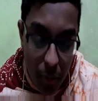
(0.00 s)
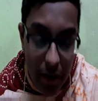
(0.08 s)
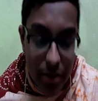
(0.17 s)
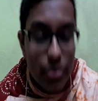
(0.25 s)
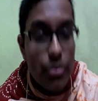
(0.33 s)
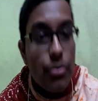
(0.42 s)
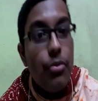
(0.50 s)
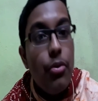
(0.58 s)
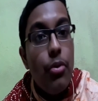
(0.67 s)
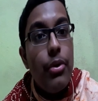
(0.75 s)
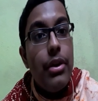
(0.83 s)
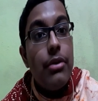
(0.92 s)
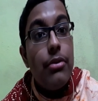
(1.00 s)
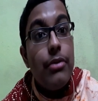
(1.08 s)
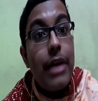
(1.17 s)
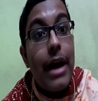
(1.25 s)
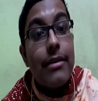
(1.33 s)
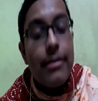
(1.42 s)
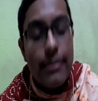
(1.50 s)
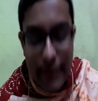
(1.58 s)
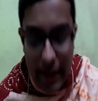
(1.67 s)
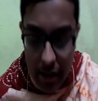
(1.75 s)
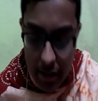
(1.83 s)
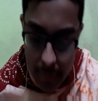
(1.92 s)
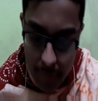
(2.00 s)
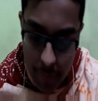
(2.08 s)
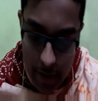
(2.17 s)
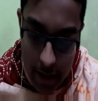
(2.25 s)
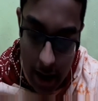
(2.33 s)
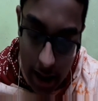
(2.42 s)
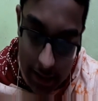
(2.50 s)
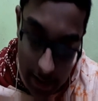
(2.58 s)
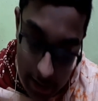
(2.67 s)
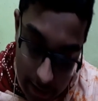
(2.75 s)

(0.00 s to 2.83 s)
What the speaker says: wants to go into that state, and